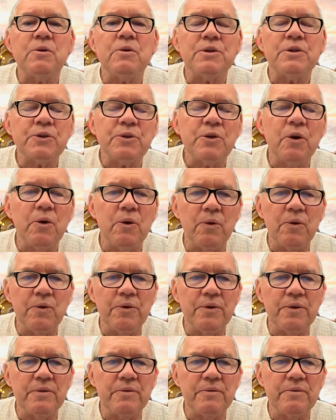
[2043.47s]
was
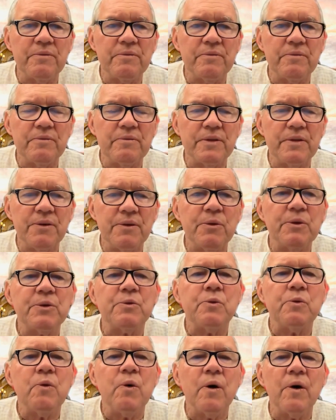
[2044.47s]
told, he was
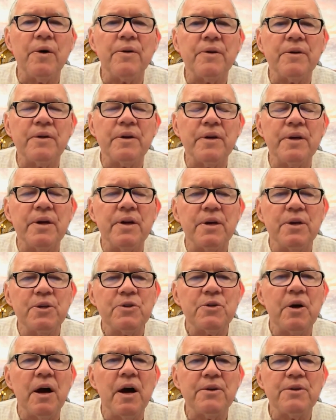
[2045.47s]
warned,
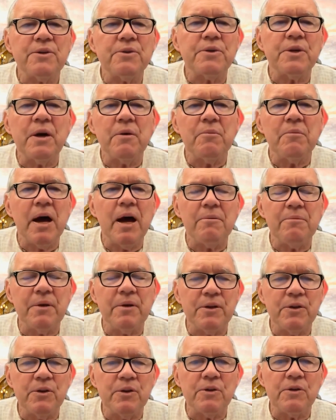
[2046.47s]
shashuta
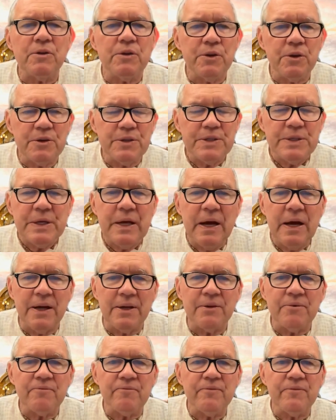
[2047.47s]
mahatmaya. Your
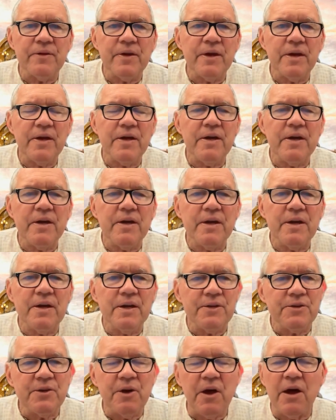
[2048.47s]
son
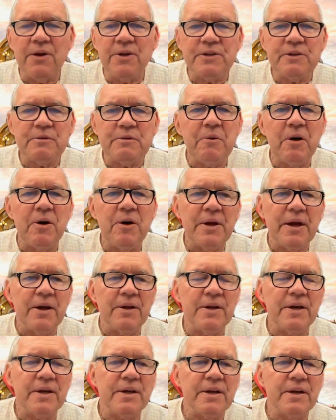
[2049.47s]
is not a smart
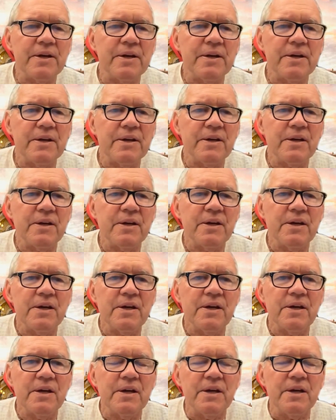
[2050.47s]
aleck.
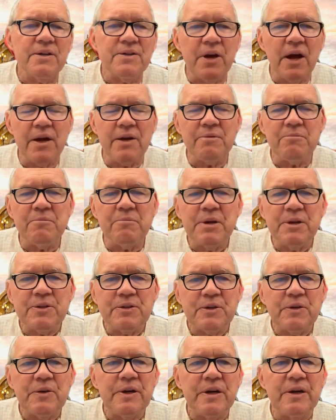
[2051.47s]
He's not a
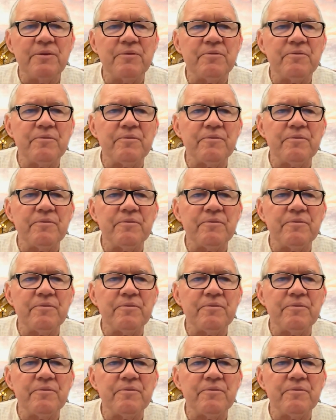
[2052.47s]
miscreant.